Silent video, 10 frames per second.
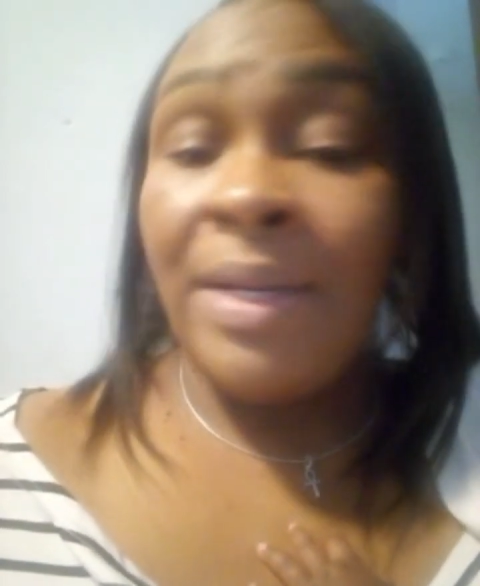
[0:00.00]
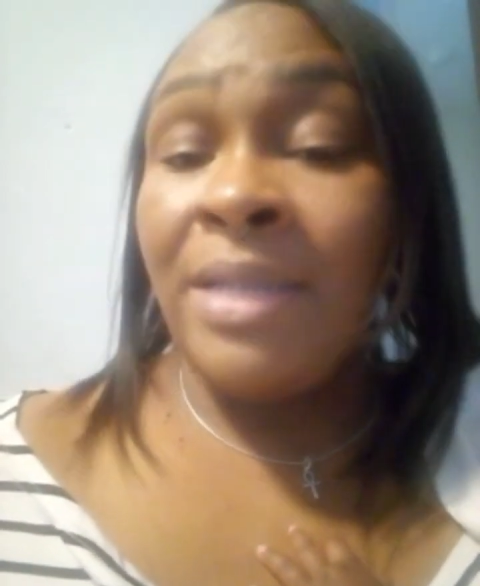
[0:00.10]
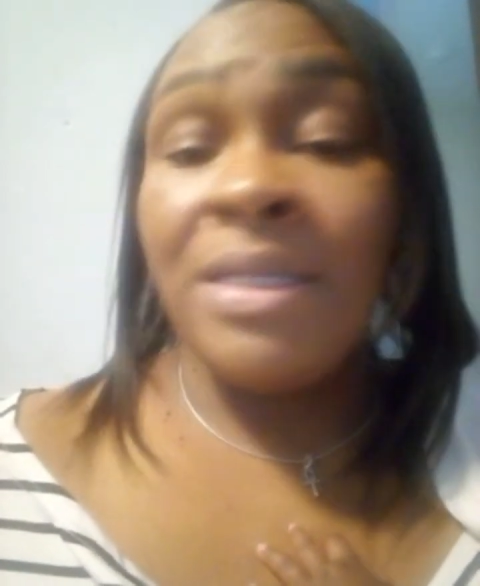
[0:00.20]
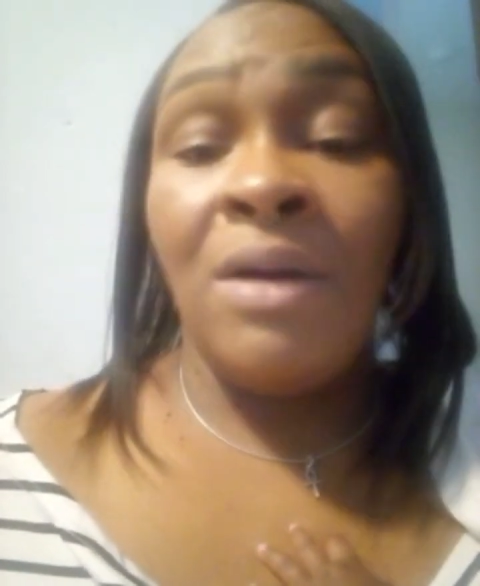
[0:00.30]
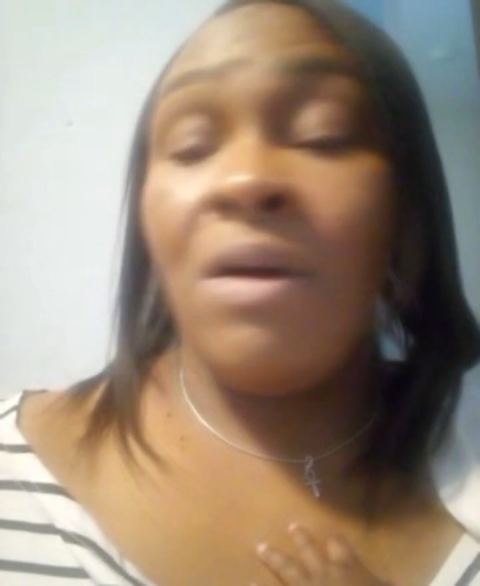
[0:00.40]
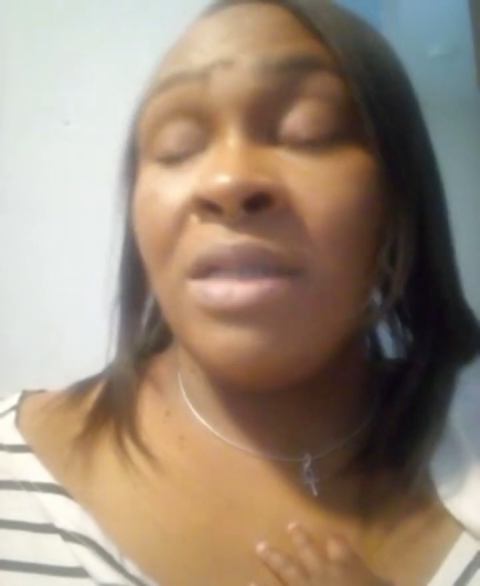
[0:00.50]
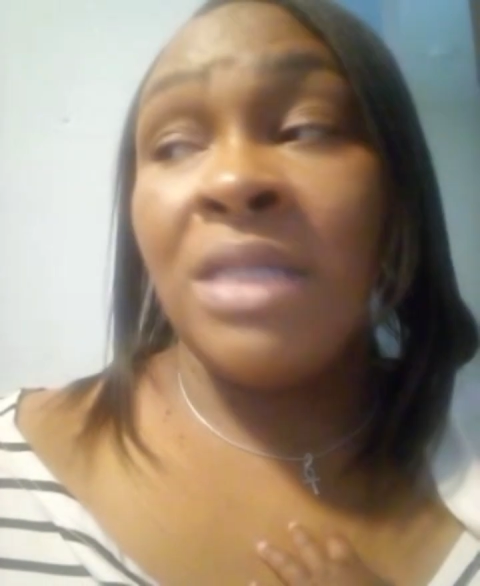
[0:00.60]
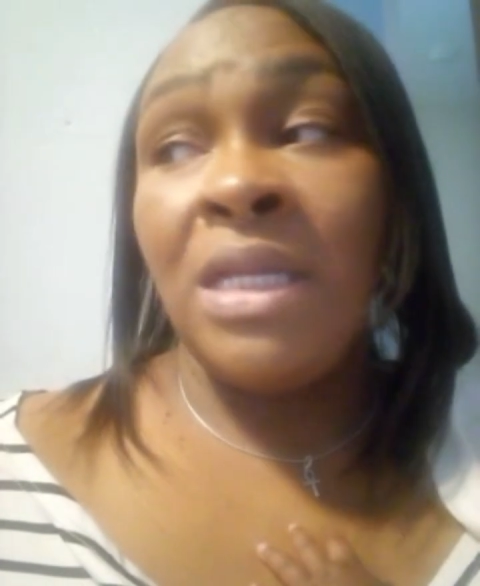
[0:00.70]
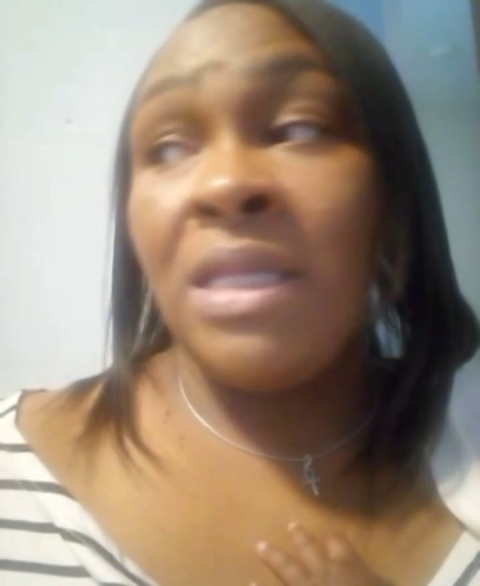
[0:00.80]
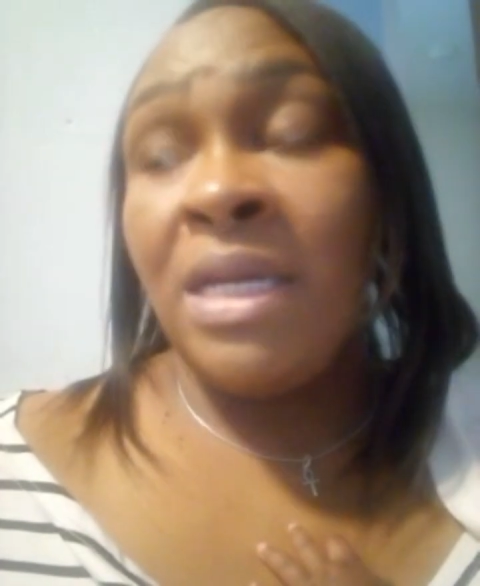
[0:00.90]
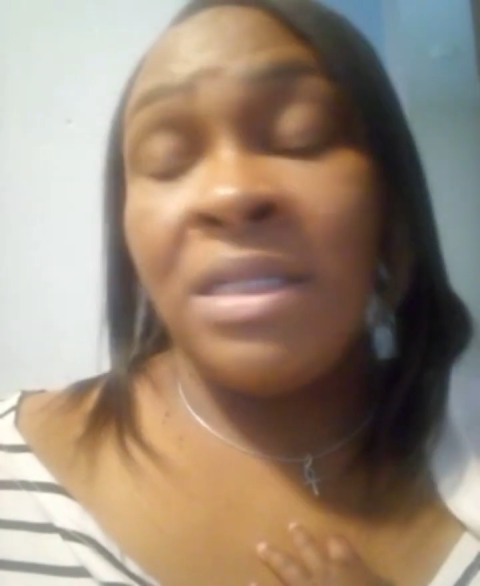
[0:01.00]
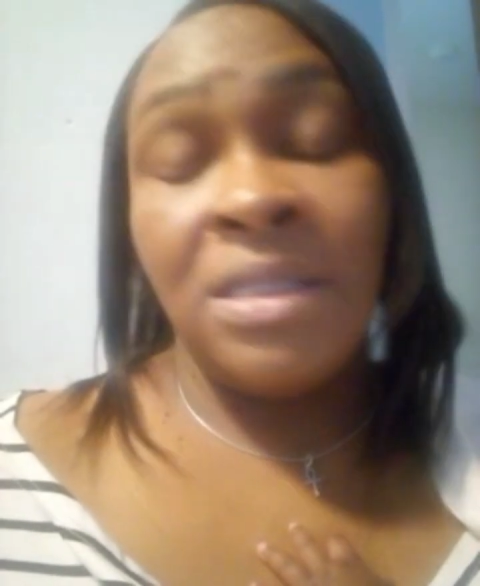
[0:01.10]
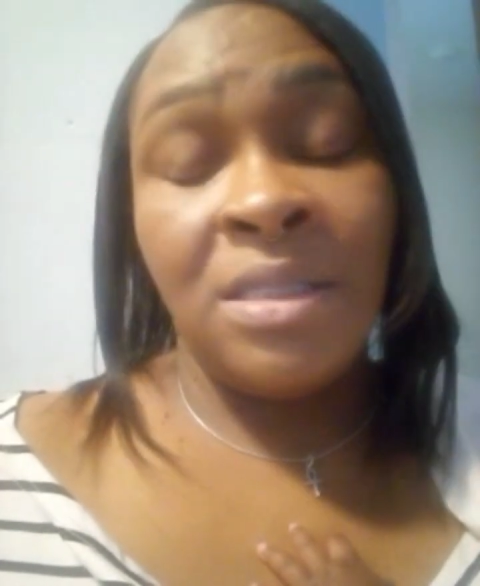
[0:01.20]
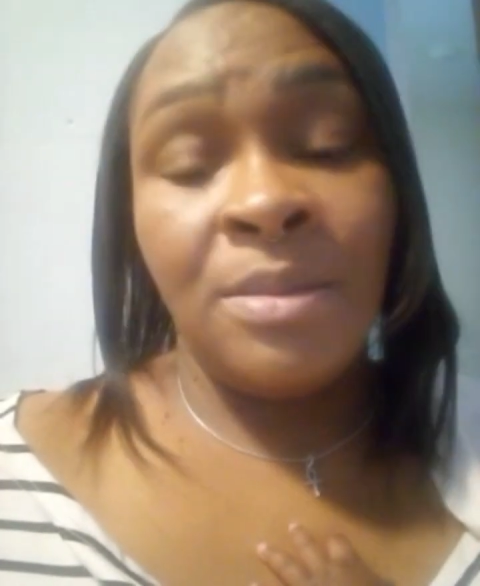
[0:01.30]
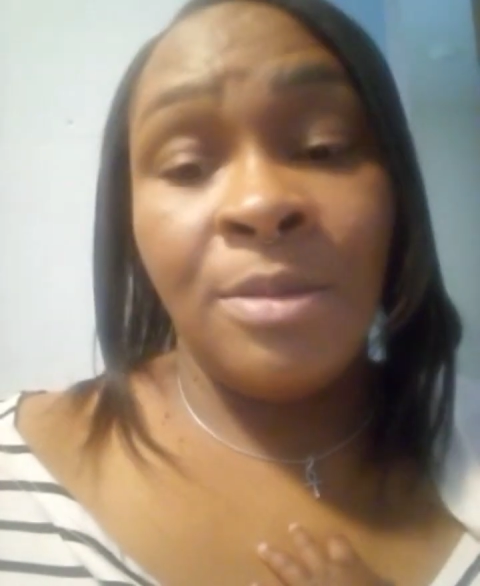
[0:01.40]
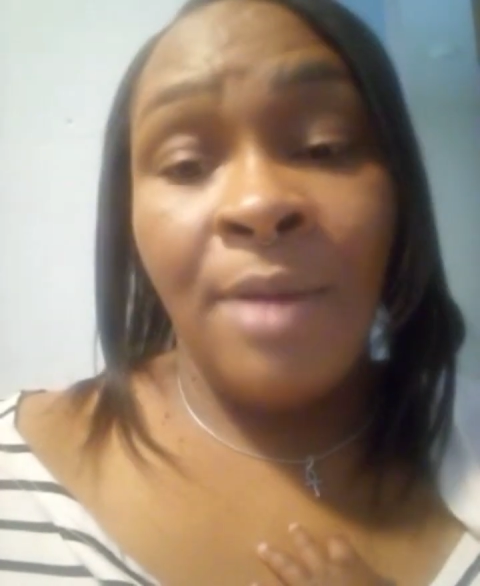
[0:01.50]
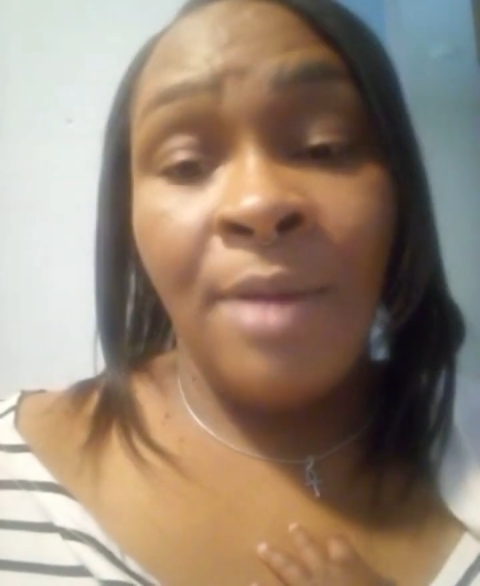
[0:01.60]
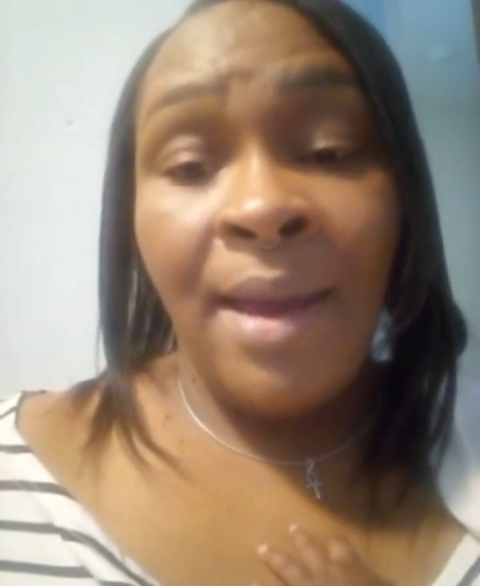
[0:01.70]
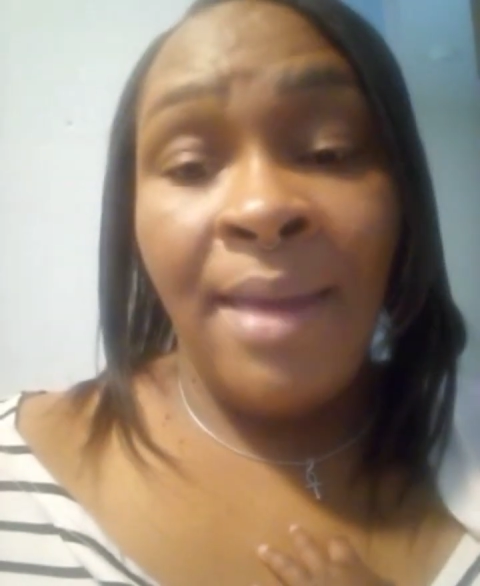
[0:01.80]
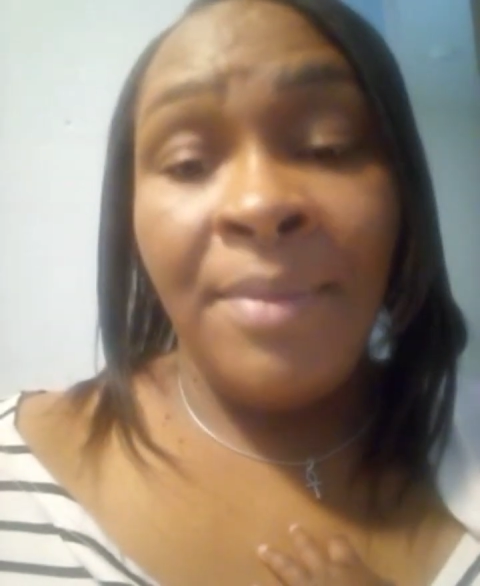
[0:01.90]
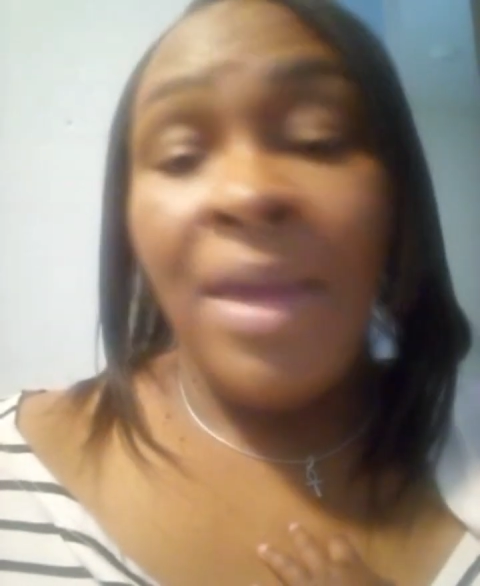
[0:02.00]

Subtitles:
It doesn't cost anything to subscribe.